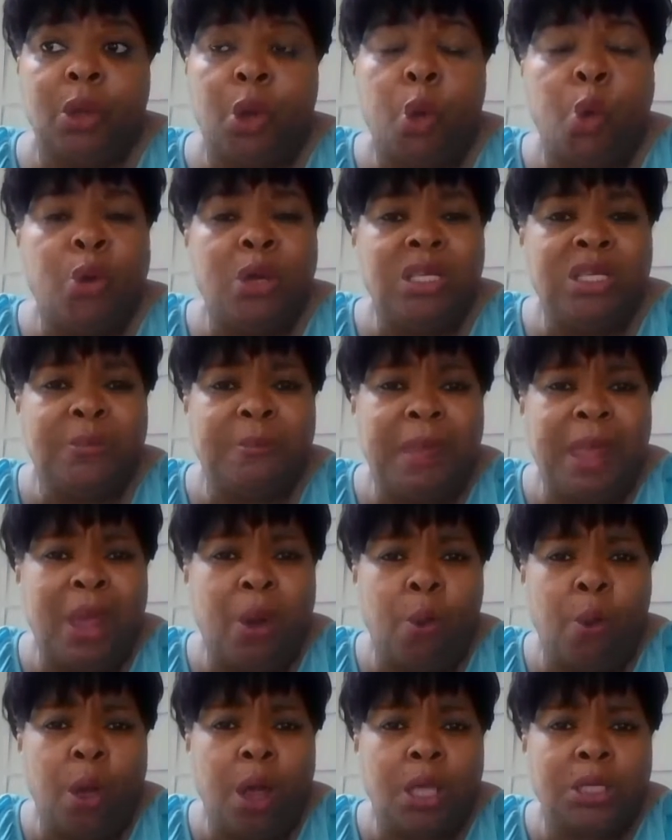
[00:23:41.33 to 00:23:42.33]
who this
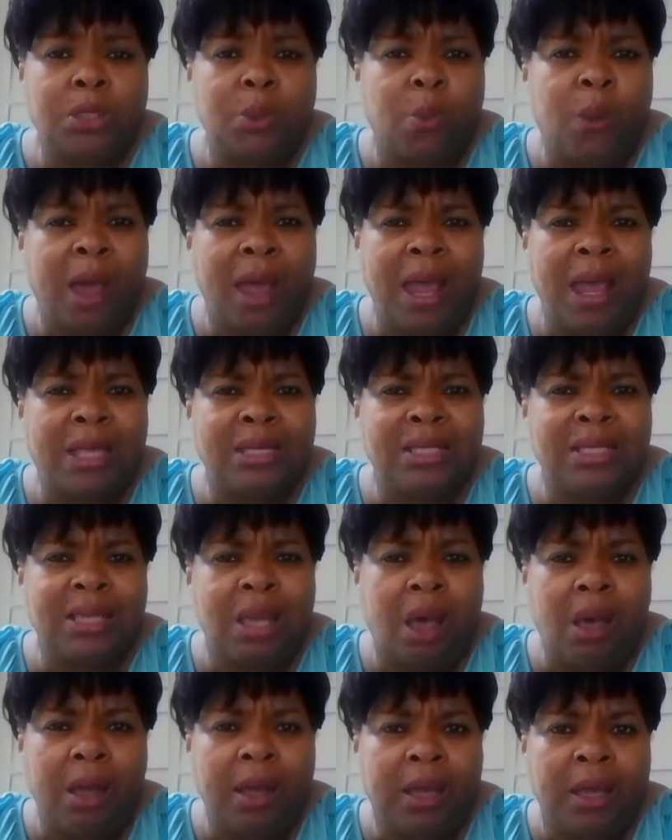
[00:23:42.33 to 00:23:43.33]
man was or why I
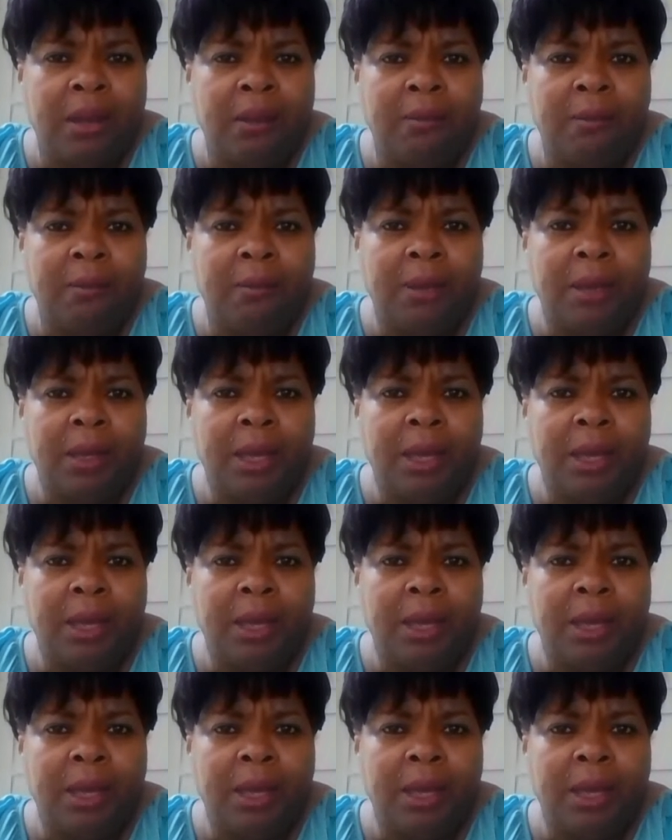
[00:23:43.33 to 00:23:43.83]
saw him.